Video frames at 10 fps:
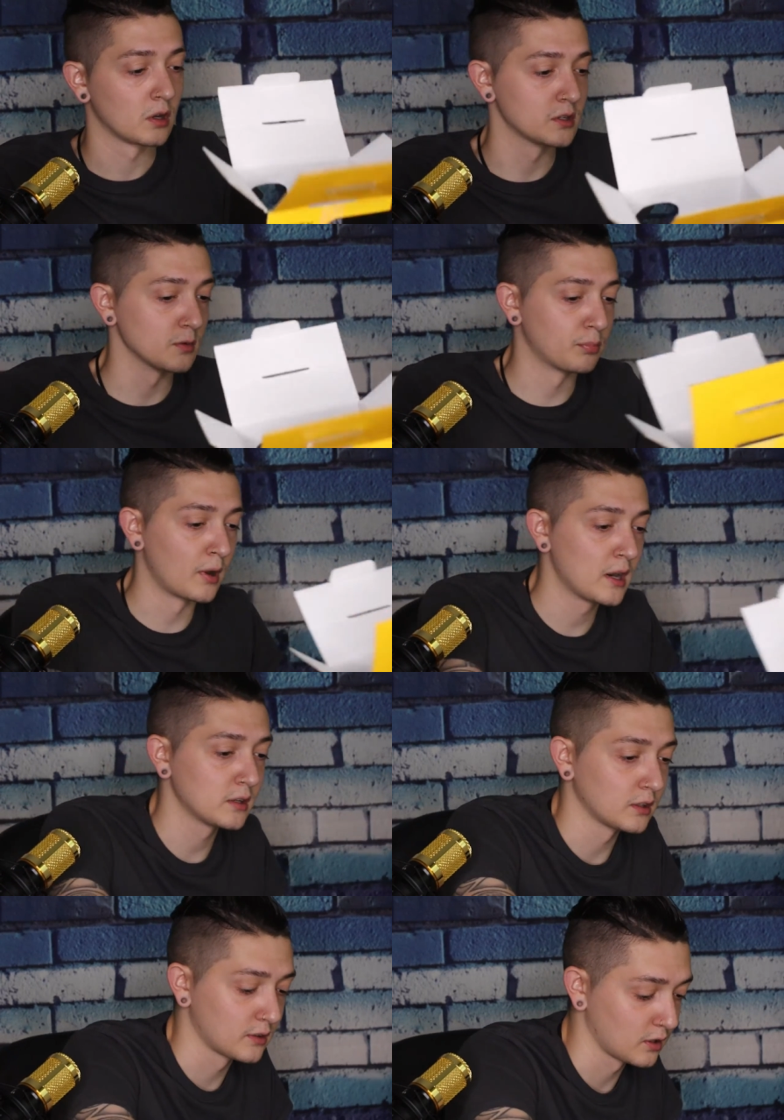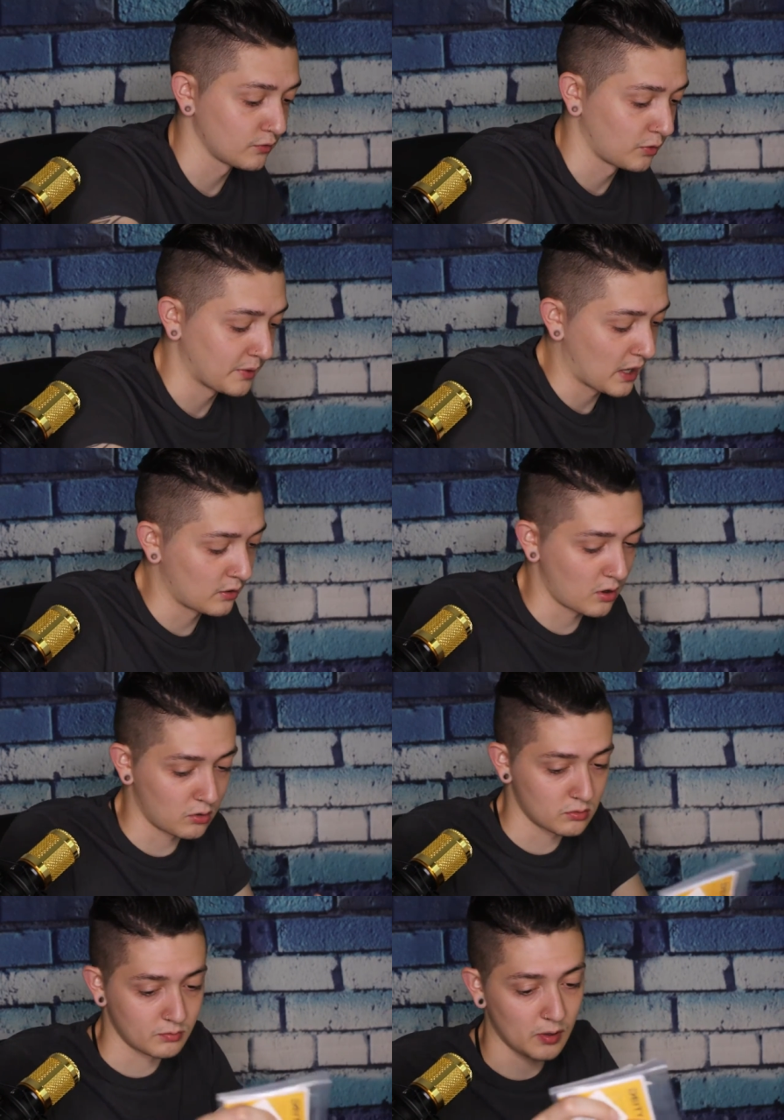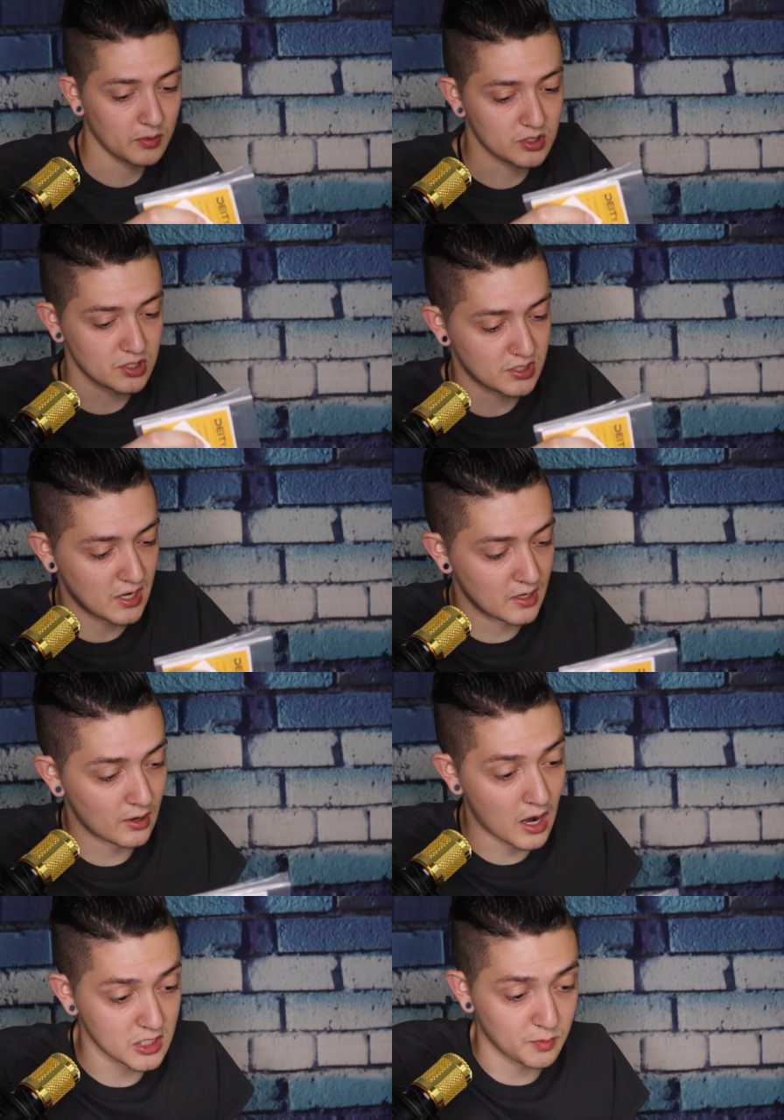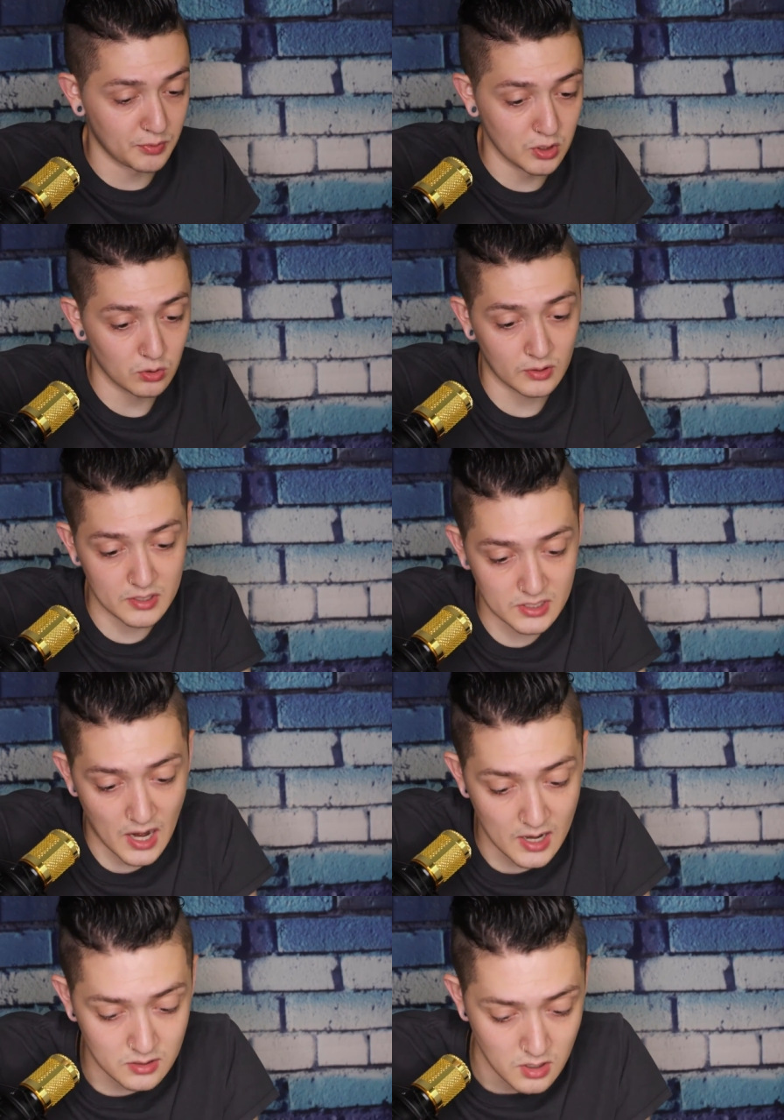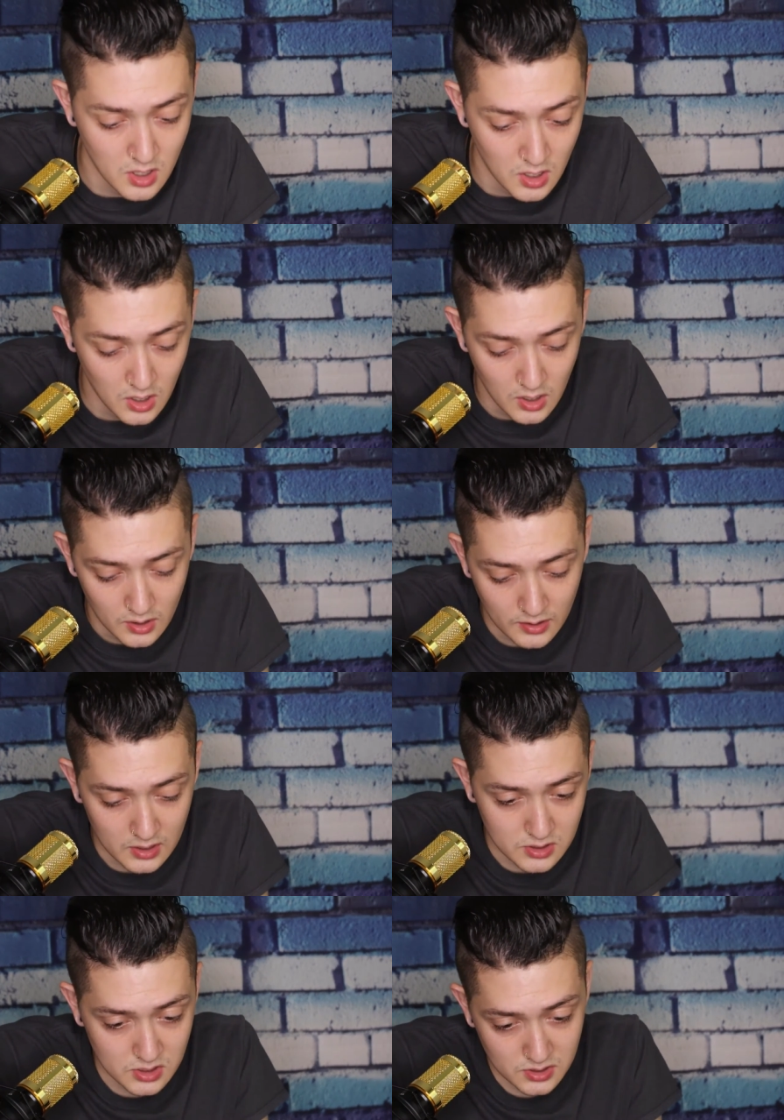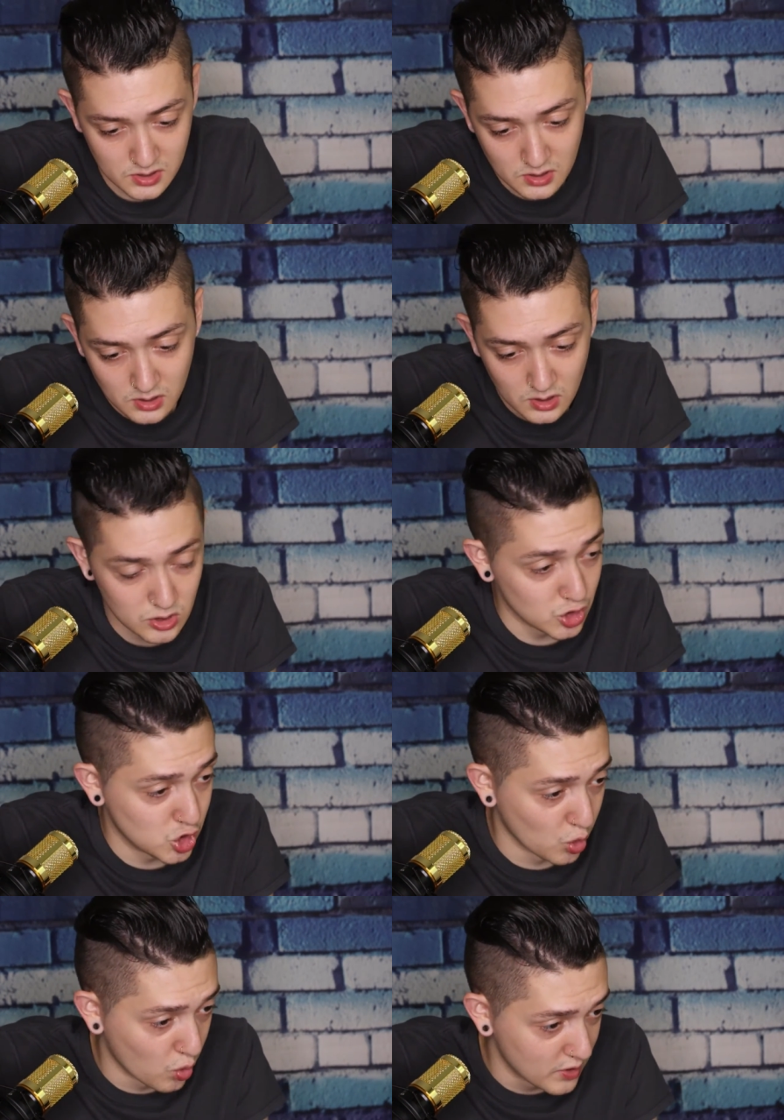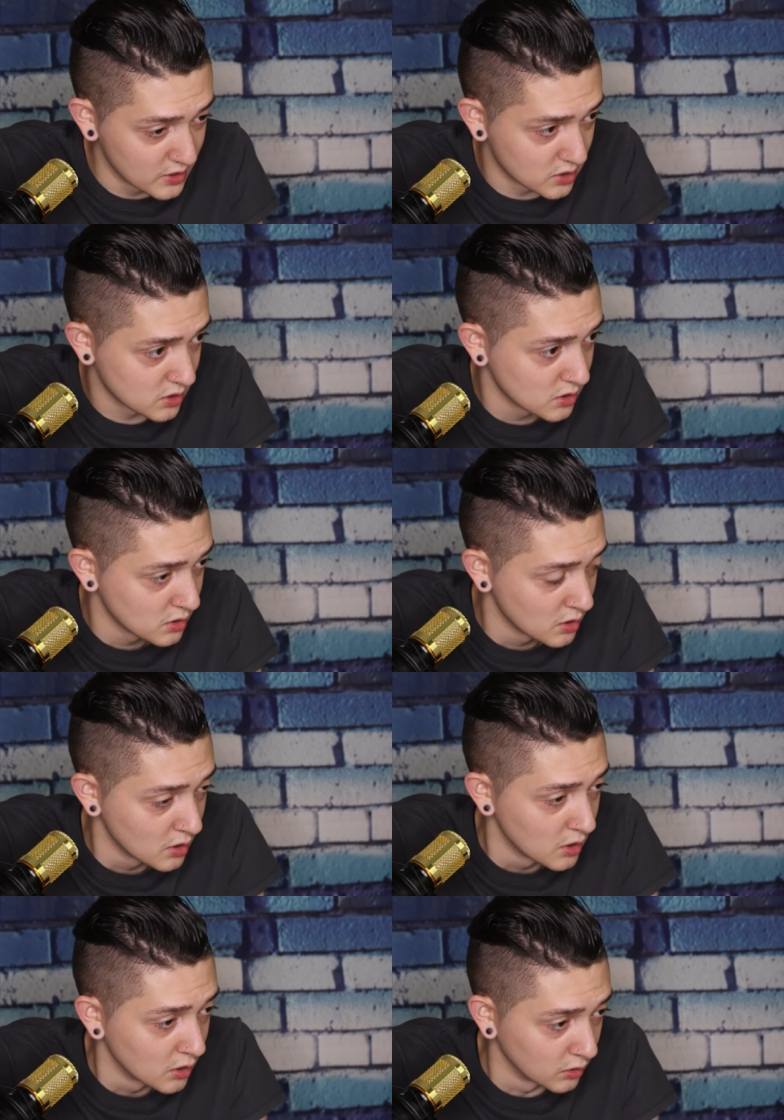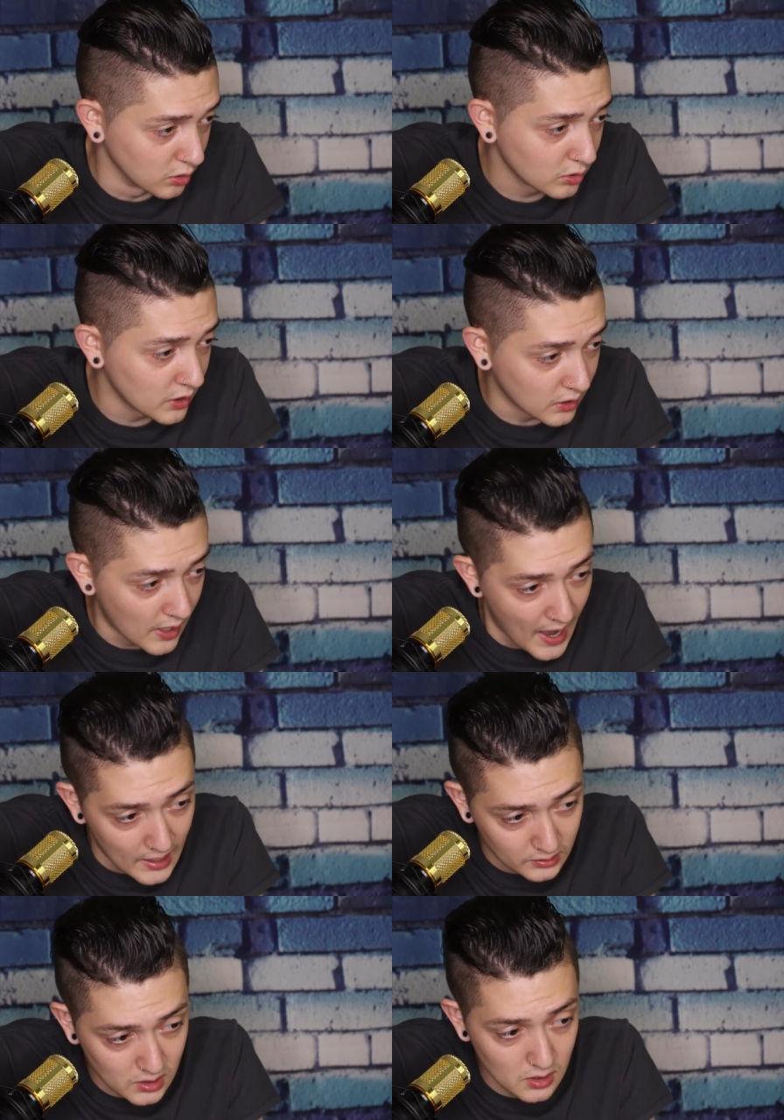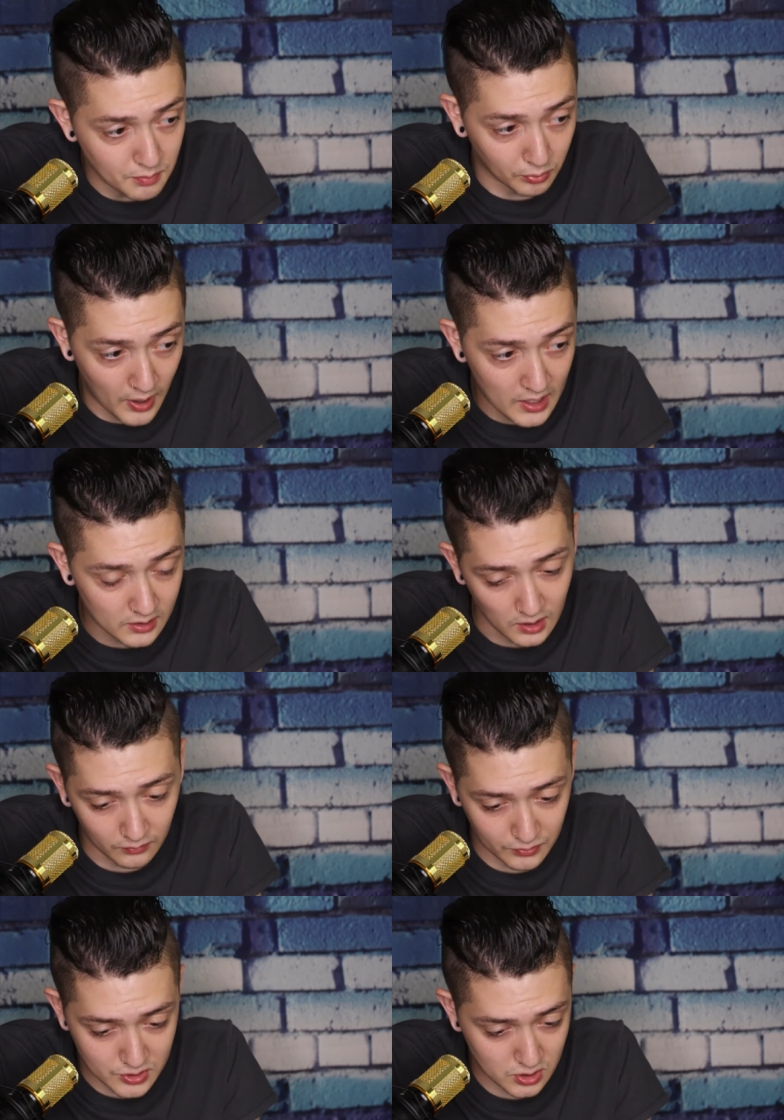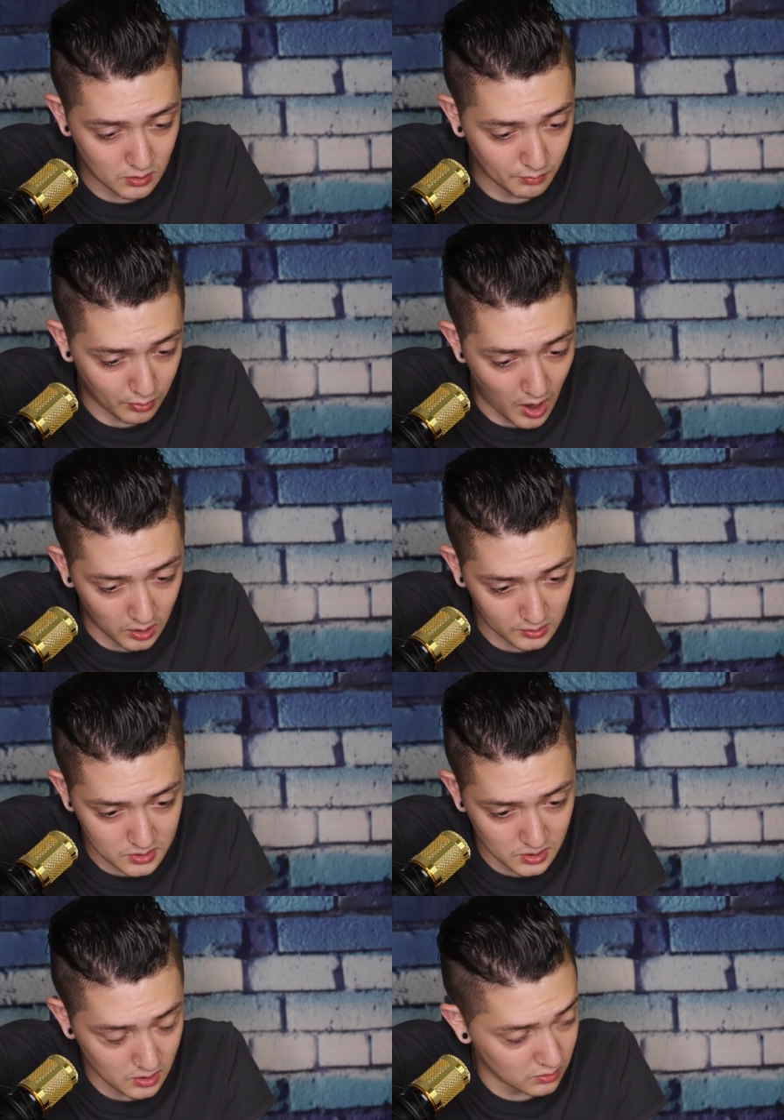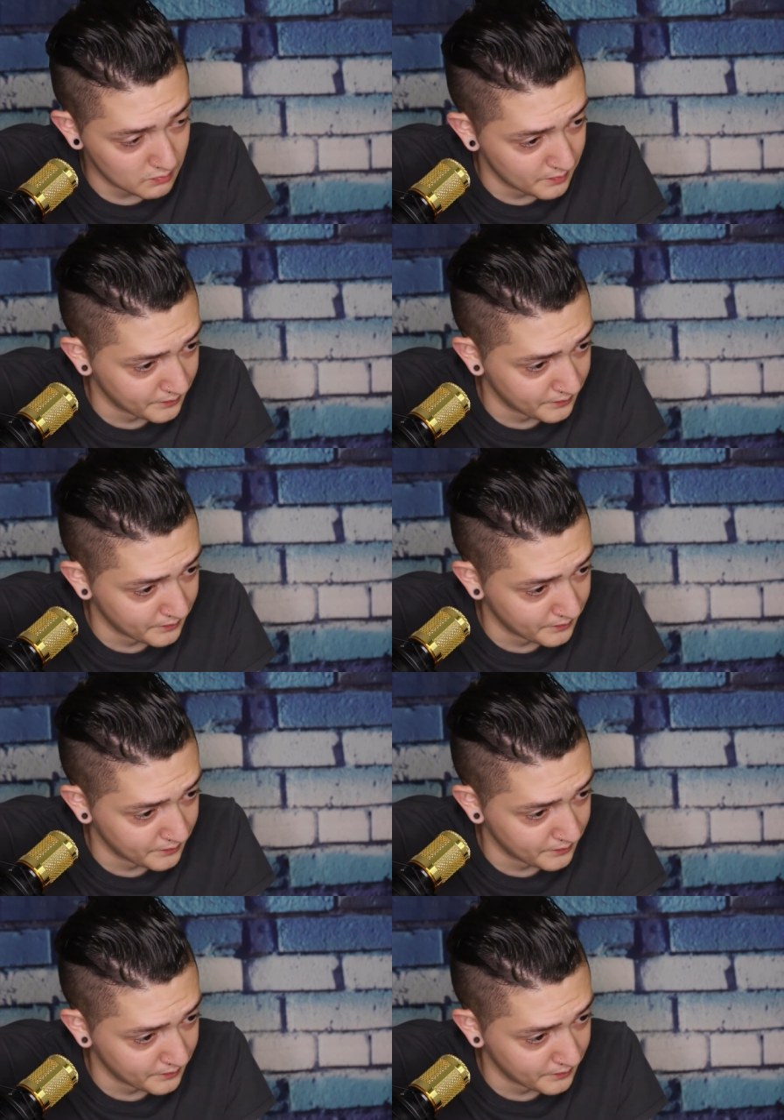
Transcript: It's a branding thing for me. I don't know. Maybe it's just the inner entrepreneur inside that just enjoys looking at the branding for certain products, you know.